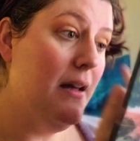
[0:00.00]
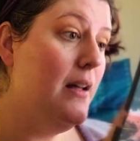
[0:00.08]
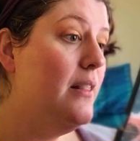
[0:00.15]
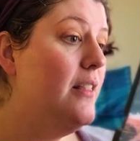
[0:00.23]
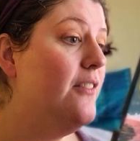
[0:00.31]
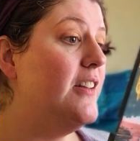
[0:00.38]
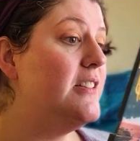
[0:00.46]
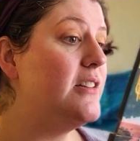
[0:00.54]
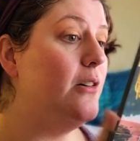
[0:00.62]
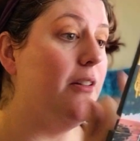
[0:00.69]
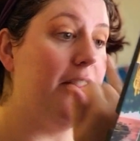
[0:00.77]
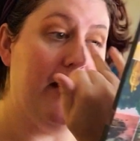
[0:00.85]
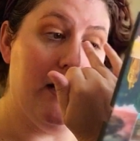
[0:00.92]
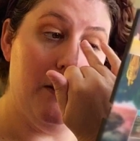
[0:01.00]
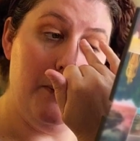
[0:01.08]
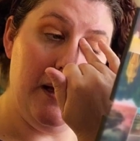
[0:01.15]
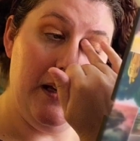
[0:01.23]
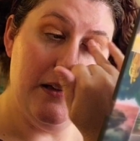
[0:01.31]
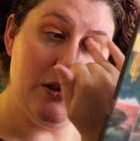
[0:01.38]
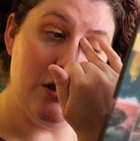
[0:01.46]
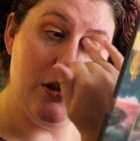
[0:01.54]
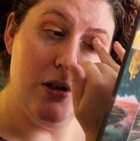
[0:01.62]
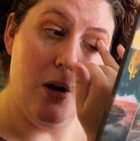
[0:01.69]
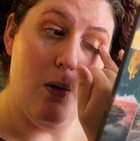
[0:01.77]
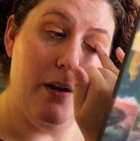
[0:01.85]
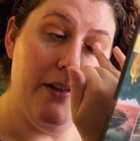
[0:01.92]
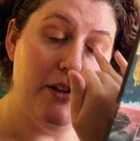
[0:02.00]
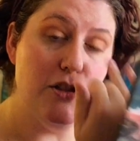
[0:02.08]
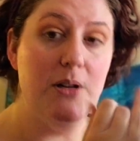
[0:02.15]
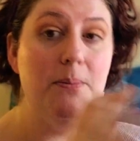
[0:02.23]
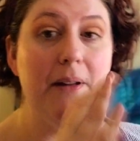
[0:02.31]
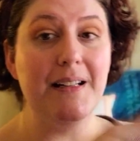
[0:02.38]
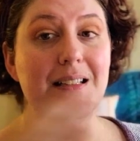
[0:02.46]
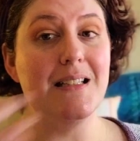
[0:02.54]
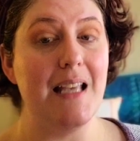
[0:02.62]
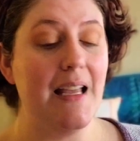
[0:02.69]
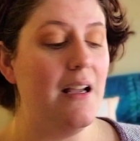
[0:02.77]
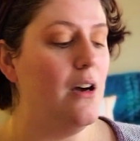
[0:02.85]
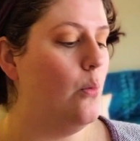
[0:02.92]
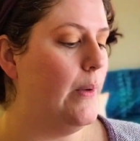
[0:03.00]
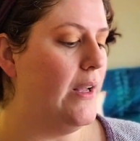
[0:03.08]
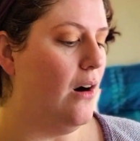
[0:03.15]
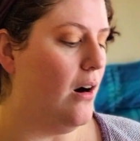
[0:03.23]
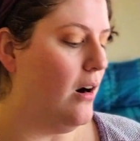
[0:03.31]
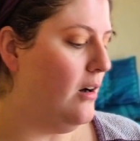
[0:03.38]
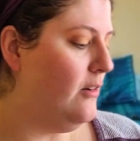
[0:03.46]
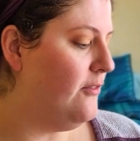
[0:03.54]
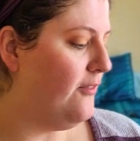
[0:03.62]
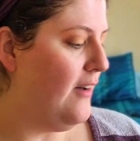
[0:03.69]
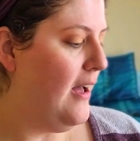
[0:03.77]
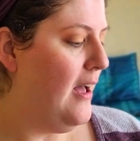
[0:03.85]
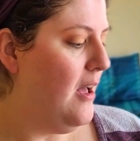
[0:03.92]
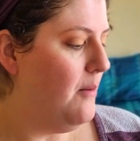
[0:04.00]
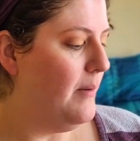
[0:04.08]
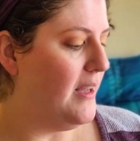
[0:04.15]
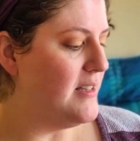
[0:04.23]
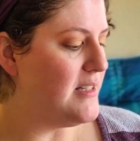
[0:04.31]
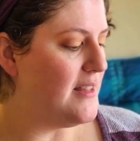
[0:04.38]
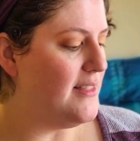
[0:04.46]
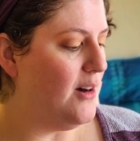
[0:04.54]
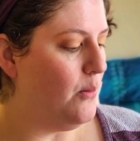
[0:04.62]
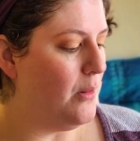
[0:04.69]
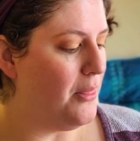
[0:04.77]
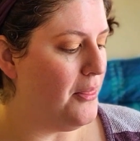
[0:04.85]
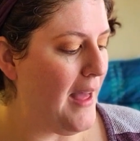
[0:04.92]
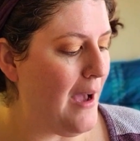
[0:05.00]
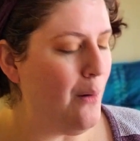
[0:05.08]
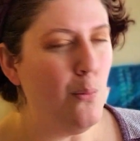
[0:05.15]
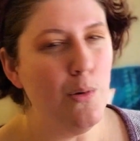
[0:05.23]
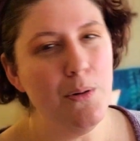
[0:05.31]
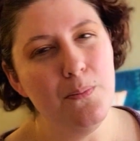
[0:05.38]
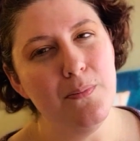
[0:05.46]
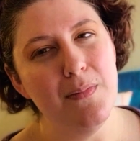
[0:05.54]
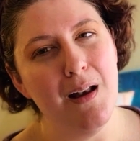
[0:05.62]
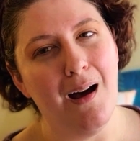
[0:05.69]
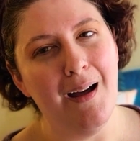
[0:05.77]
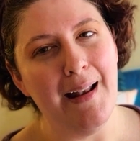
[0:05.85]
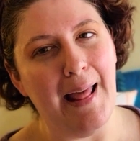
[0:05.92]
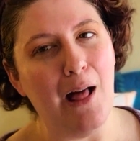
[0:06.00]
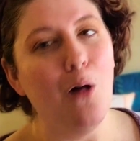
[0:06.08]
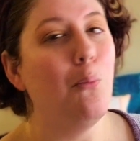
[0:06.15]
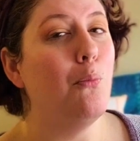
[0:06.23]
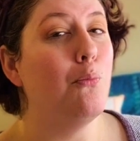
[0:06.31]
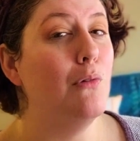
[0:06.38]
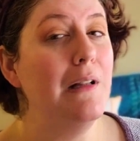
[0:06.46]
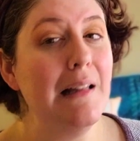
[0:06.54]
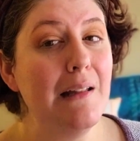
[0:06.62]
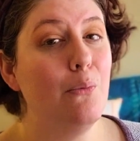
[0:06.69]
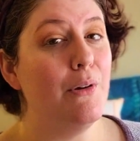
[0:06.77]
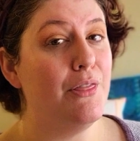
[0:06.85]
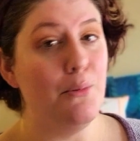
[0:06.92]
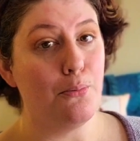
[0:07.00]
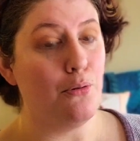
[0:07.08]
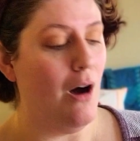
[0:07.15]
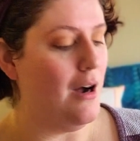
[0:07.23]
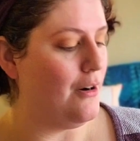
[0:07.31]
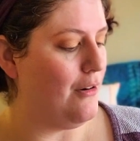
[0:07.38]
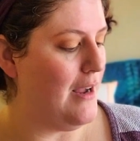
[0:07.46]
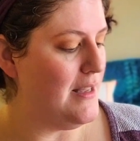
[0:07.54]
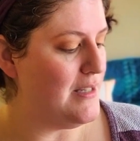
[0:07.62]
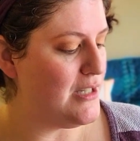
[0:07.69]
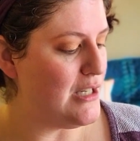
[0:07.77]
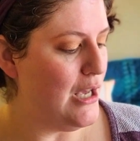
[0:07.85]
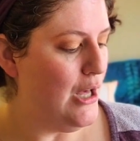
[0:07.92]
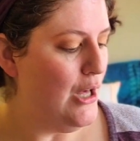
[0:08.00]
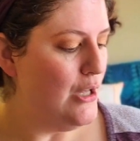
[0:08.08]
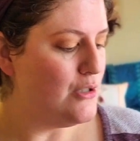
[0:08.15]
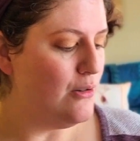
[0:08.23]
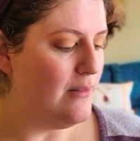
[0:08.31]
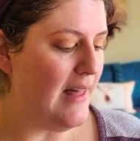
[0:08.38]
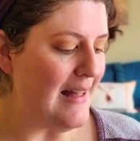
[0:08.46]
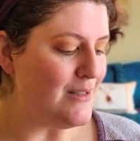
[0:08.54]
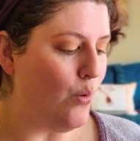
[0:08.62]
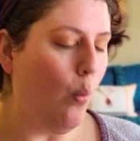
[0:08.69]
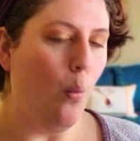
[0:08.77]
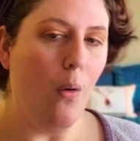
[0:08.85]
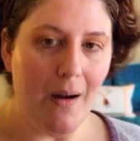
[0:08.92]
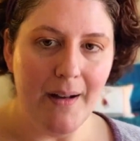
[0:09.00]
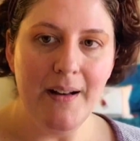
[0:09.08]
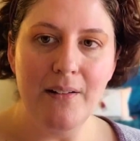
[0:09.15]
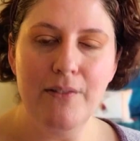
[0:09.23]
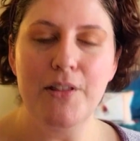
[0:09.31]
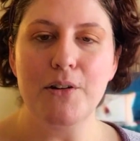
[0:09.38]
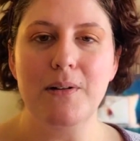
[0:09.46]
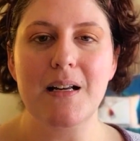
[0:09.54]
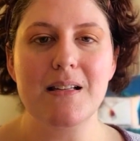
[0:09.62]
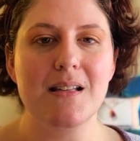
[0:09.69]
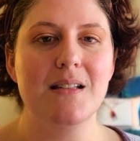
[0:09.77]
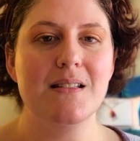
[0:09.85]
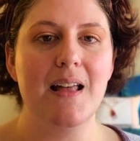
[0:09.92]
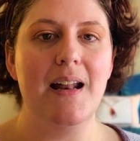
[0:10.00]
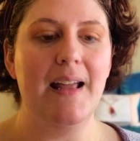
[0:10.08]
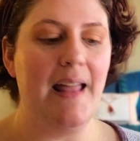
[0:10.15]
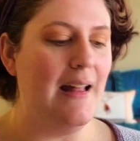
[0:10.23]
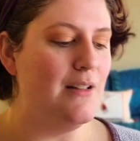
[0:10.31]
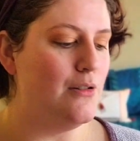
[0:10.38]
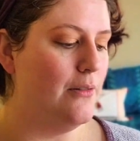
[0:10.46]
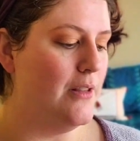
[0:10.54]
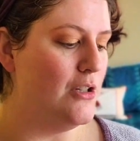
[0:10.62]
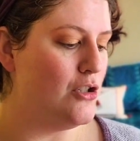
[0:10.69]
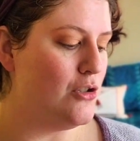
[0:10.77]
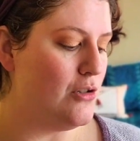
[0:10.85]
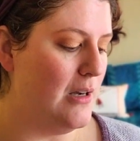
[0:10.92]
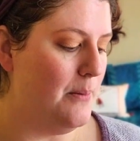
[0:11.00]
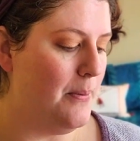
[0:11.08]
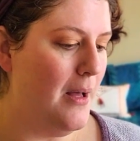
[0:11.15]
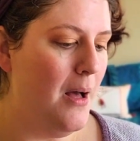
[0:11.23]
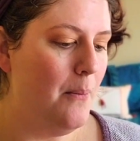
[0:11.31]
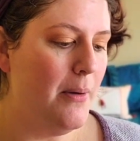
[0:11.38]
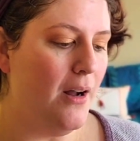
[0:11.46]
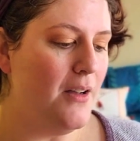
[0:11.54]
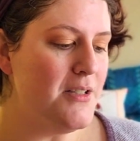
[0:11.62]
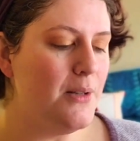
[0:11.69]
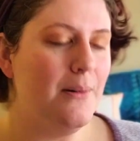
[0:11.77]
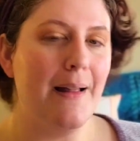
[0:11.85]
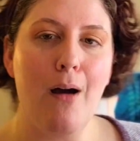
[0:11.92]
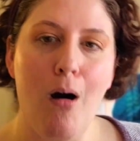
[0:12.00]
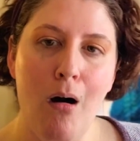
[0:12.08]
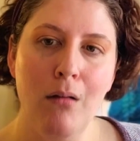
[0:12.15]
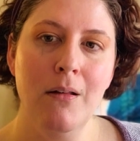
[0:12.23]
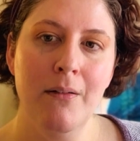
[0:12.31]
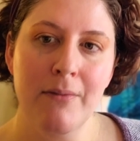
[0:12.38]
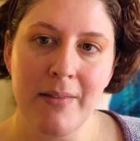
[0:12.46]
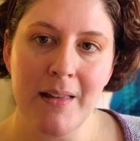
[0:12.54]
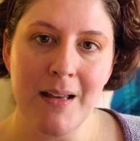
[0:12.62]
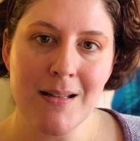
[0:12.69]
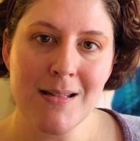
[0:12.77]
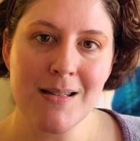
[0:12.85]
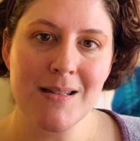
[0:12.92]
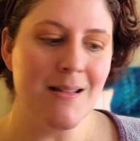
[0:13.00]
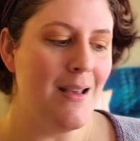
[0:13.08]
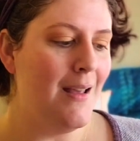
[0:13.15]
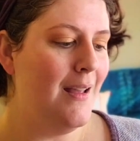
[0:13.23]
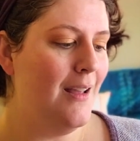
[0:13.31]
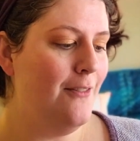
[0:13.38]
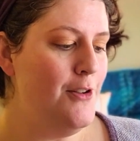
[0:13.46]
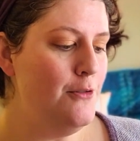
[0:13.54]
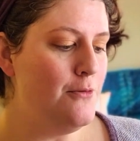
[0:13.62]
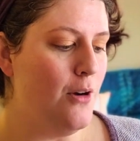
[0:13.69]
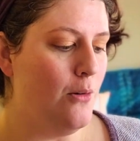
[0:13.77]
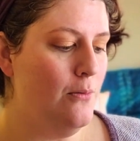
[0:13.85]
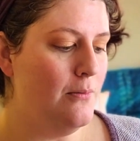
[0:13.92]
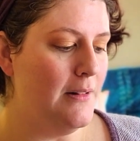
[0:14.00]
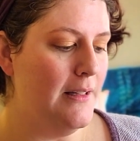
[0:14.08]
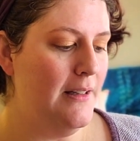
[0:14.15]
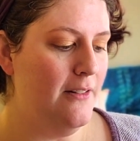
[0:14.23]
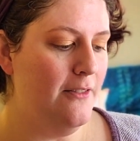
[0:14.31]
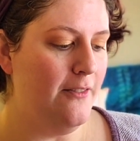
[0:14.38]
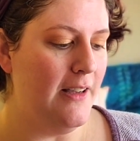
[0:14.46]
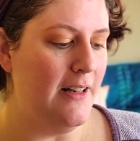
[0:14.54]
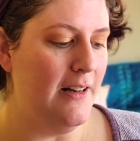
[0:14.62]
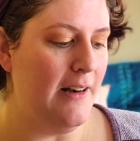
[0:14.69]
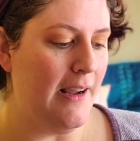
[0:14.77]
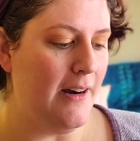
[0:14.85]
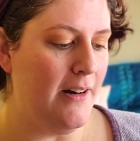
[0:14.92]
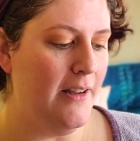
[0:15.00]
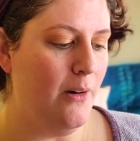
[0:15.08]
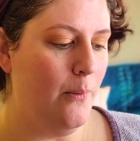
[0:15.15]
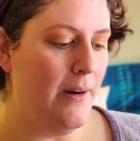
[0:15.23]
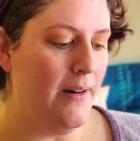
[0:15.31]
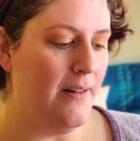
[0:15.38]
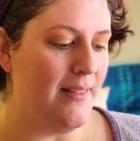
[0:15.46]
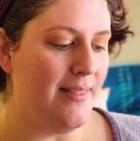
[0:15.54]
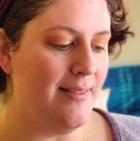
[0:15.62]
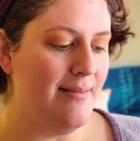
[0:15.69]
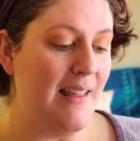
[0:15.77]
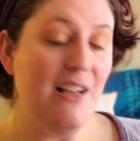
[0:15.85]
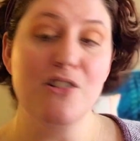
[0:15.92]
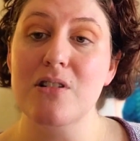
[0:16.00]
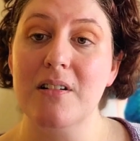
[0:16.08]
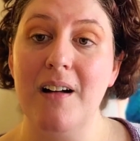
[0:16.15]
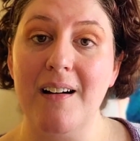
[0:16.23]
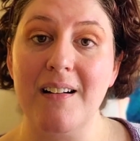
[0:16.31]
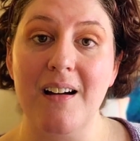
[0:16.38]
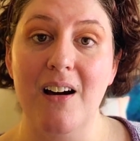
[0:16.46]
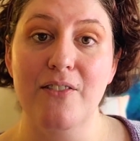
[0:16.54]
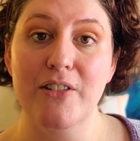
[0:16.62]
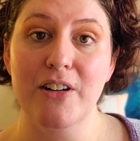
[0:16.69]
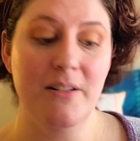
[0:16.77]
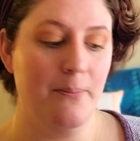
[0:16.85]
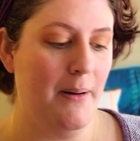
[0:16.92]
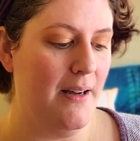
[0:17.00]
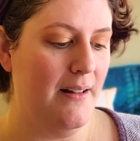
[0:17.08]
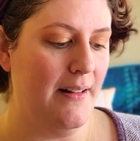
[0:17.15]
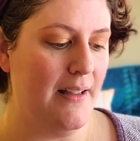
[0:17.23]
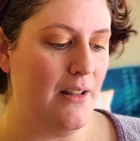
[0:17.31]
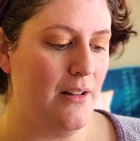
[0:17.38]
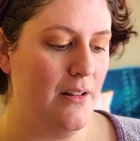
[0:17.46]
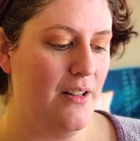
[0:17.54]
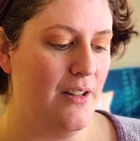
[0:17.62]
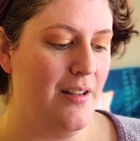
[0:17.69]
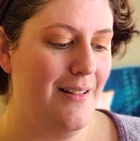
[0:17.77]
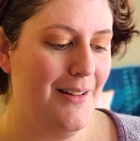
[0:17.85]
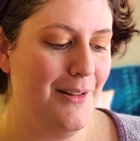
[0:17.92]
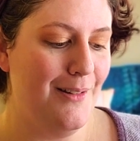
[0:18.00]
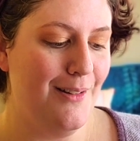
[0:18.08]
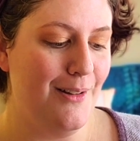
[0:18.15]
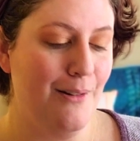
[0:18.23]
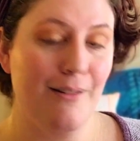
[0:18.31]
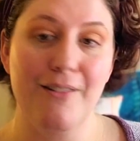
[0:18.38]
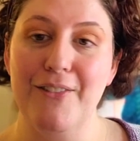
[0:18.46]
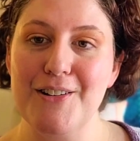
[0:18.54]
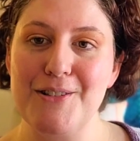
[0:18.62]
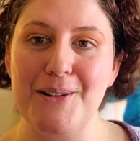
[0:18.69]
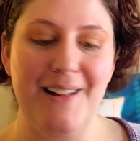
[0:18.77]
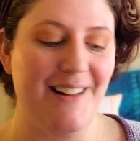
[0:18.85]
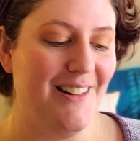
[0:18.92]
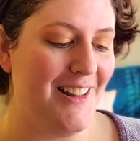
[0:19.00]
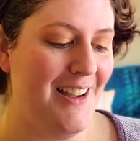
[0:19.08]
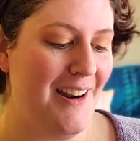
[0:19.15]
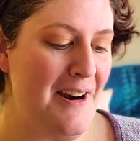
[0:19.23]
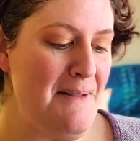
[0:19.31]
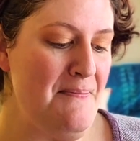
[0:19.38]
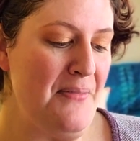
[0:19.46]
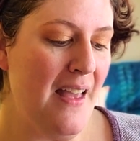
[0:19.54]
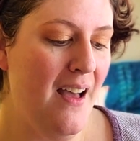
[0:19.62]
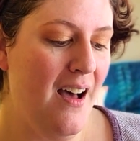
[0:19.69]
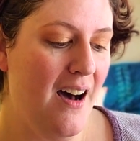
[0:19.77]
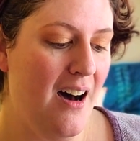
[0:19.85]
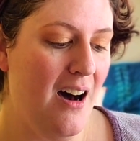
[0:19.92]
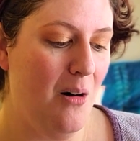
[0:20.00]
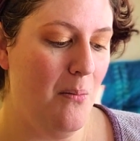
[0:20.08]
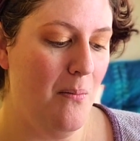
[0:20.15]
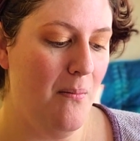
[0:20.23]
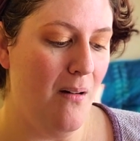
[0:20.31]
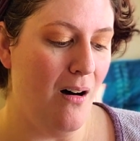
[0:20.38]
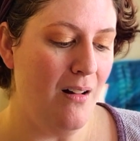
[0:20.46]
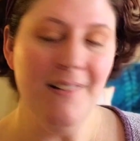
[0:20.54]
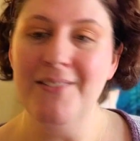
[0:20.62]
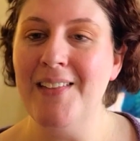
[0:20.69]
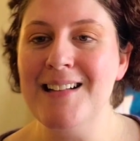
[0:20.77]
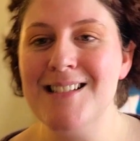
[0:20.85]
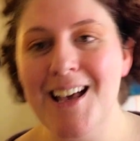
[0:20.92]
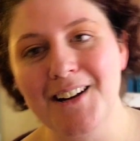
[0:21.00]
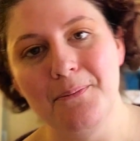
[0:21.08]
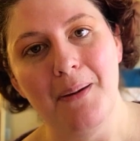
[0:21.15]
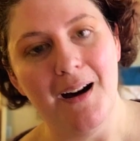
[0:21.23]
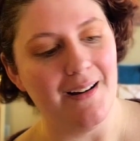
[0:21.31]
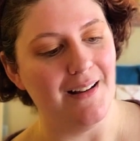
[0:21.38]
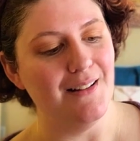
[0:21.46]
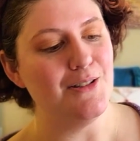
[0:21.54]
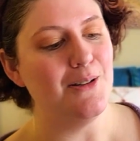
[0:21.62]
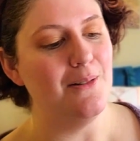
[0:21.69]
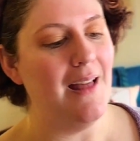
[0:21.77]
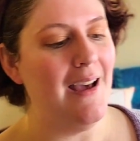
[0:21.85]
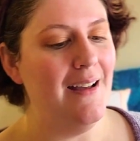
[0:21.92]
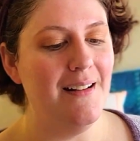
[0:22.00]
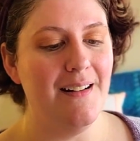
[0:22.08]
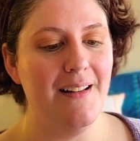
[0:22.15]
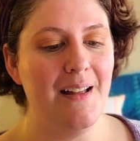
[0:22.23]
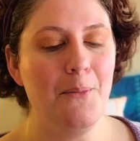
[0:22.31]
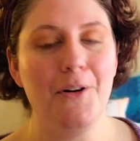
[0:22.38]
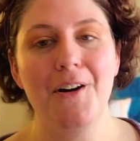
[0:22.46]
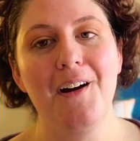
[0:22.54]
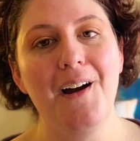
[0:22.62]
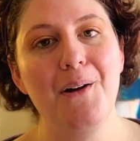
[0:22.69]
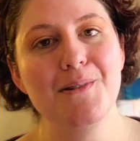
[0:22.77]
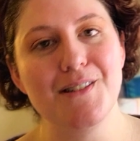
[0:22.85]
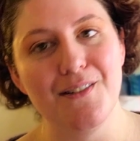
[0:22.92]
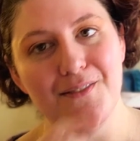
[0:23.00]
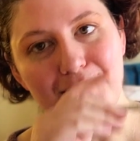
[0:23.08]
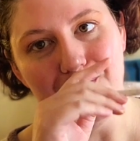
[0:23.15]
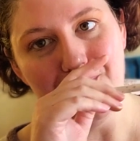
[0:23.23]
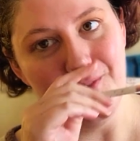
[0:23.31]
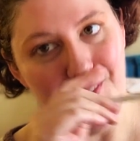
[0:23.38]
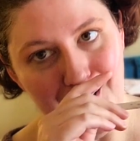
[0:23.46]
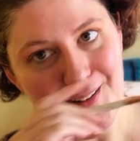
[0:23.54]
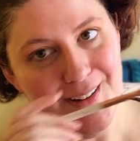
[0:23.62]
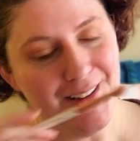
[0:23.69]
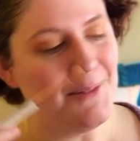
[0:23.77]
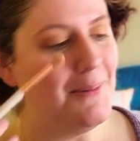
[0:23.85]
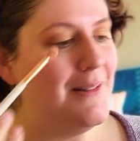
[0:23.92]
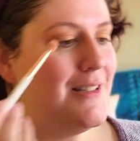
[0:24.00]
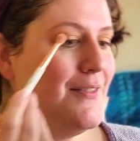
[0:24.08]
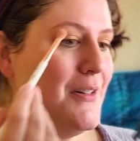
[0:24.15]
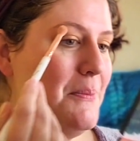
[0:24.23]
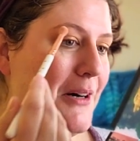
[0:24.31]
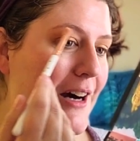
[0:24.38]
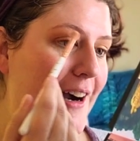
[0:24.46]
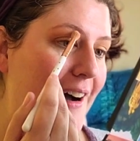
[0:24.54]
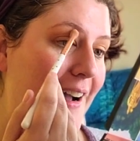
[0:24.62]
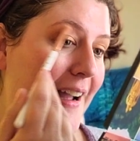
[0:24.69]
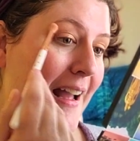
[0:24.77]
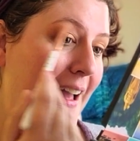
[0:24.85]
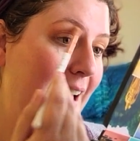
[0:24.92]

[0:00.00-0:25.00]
the physical therapy to go on the trip, like to take a week off, because I thought, well, that would not help really with the progress. So that's one of the reasons that I canceled this trip. But also like all of this, if you don't live in an area where things are not covered by like universal healthcare, all of that's out of pocket. So that MRI was a very expensive MRI.